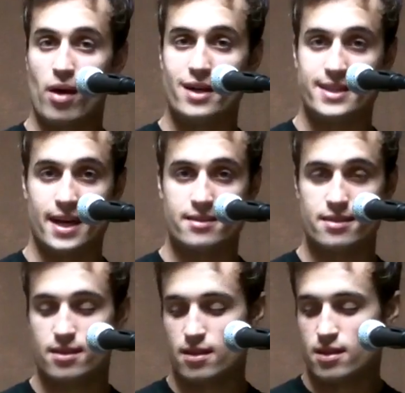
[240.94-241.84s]

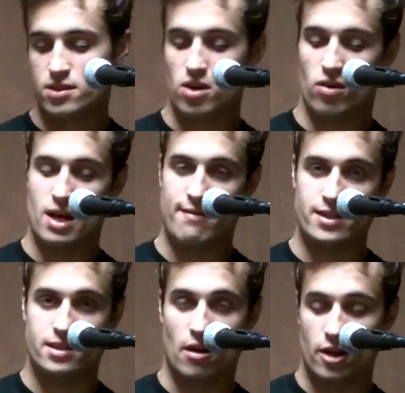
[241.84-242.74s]
process. So if
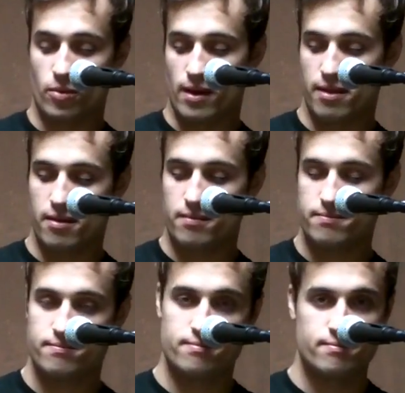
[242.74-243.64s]
I started with,
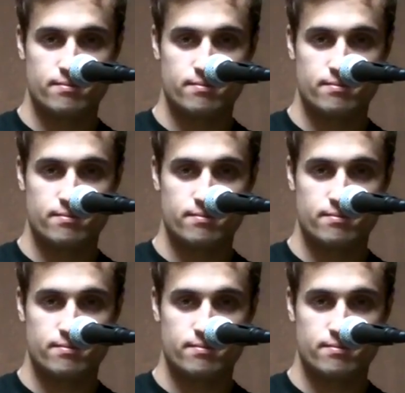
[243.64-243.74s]
I